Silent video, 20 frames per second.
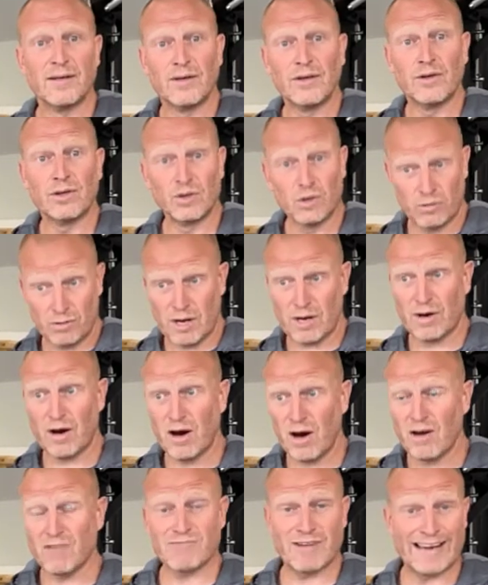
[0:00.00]
your
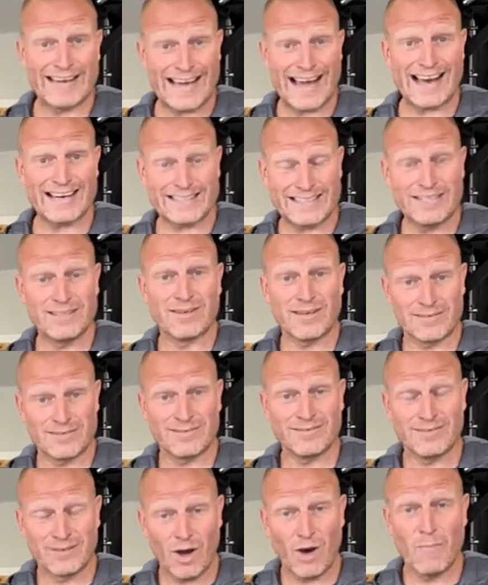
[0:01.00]
heart rate actually
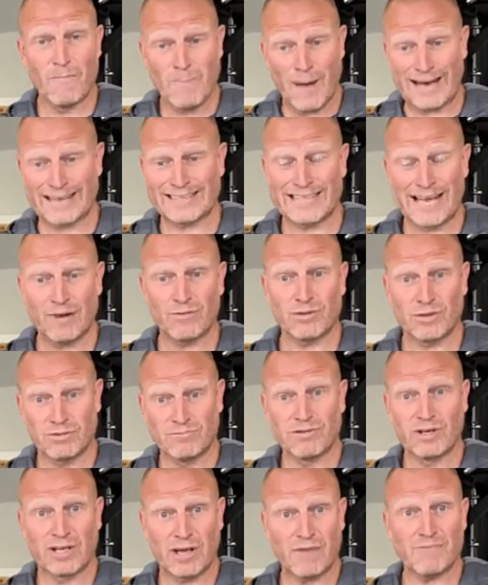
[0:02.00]
doesn't go back down to the
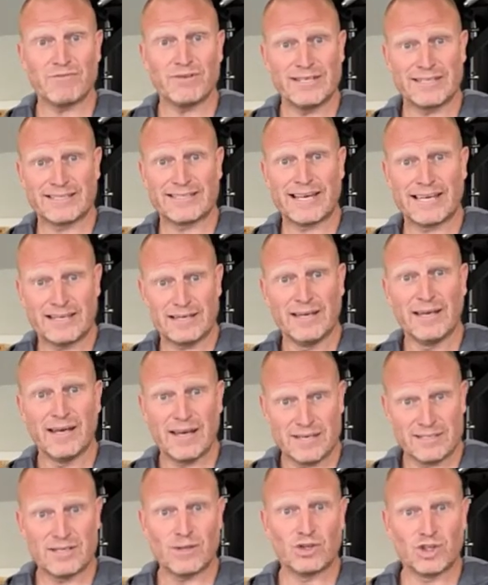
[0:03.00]
recovery state
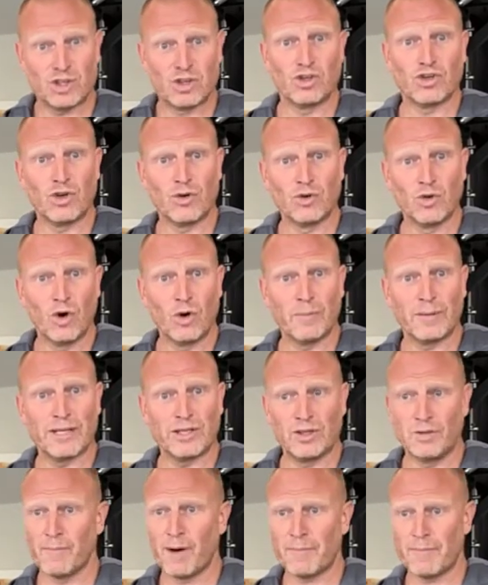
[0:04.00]
as it should do normally.
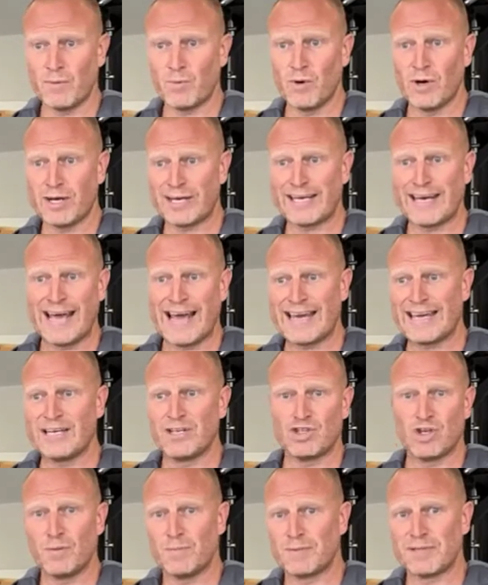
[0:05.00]
You might be working at
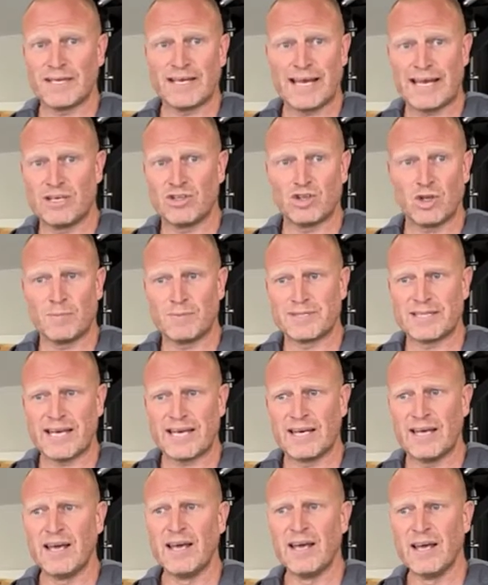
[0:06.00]
82%,
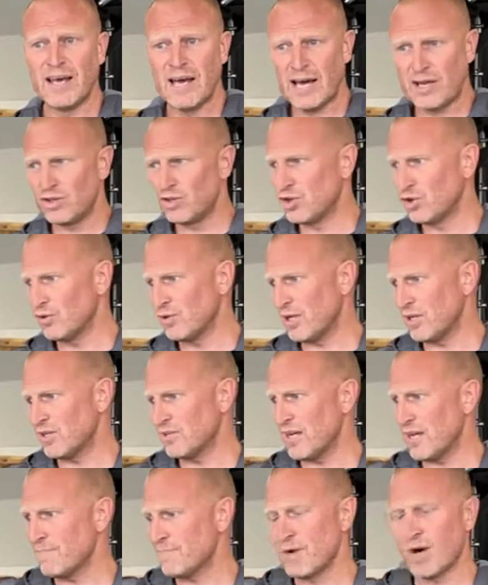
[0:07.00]
82%, and during a
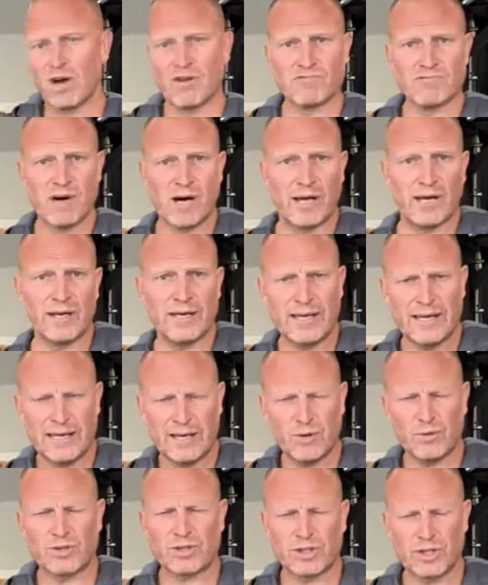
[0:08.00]
10 mile run, it
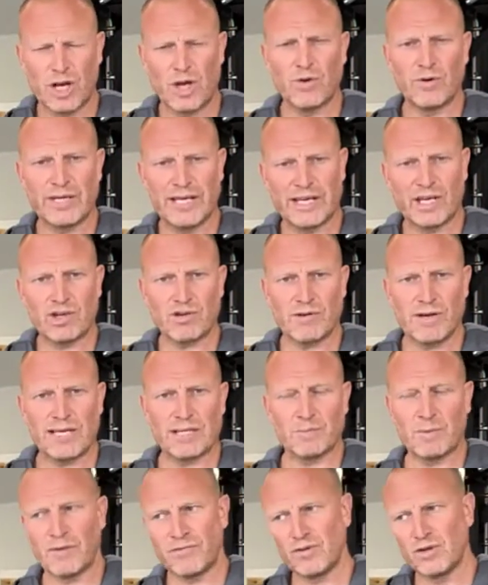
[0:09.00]
will slowly increase.
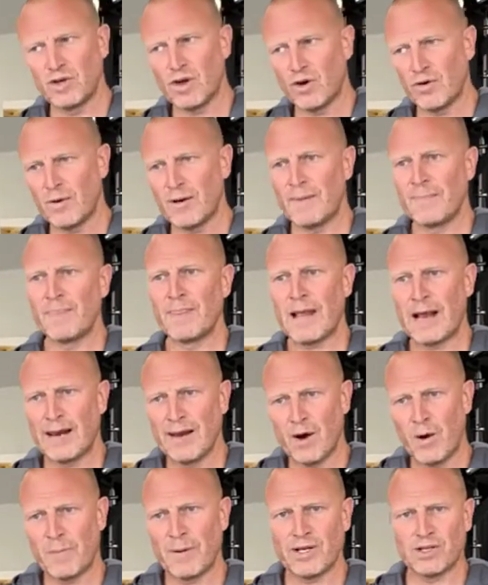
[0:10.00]
But if you go a
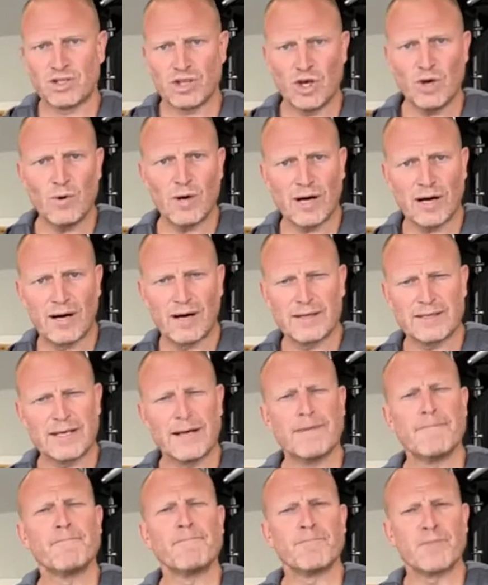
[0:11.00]
little bit too hard,
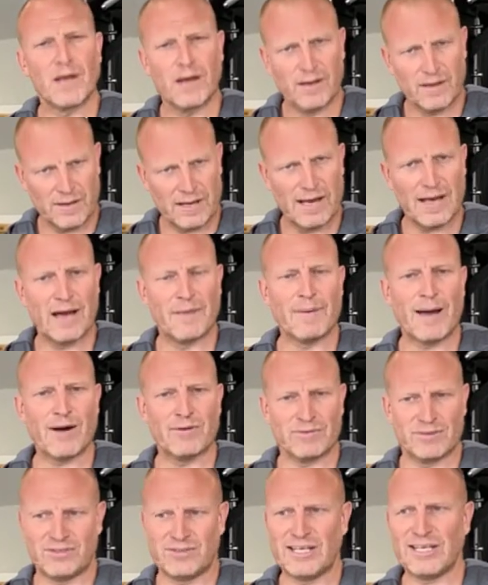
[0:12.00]

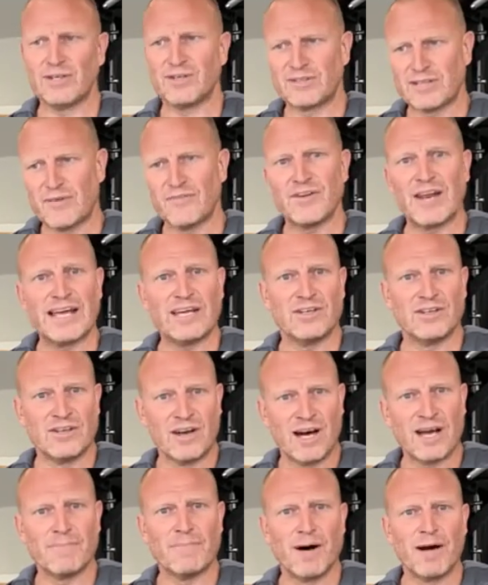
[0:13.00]
about six, seven, eight,
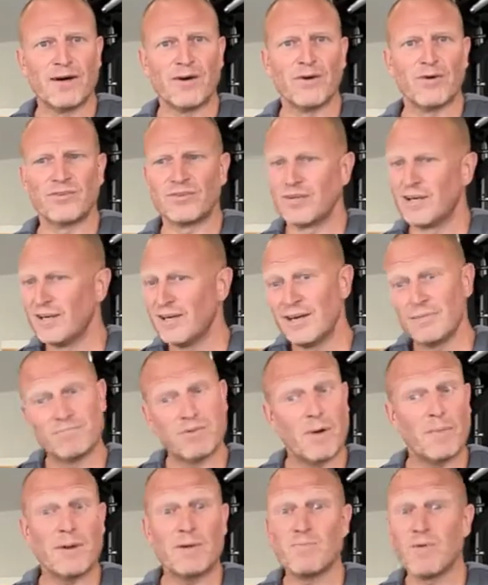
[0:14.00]
nine miles,
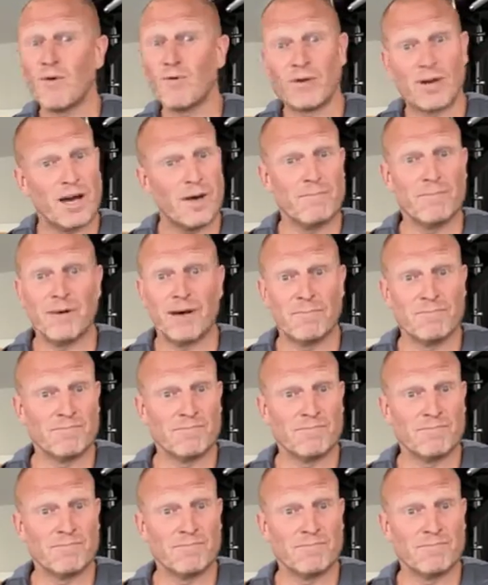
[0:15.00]
probably won't come and